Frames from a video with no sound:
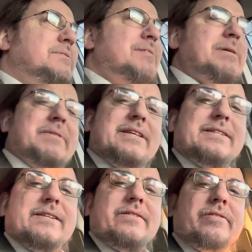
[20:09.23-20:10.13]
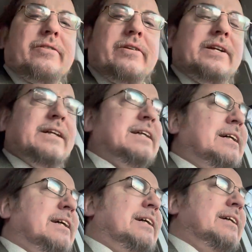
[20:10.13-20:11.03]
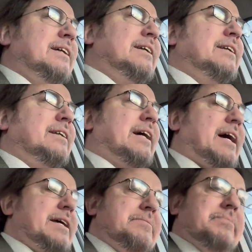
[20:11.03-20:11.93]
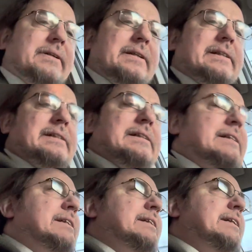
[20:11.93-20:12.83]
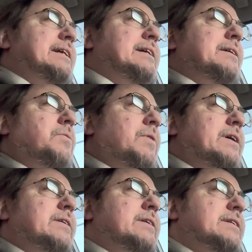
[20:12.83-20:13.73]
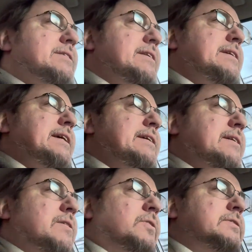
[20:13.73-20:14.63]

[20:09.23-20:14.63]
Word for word: maybe this is the third. Like, I. You know, where does the day go?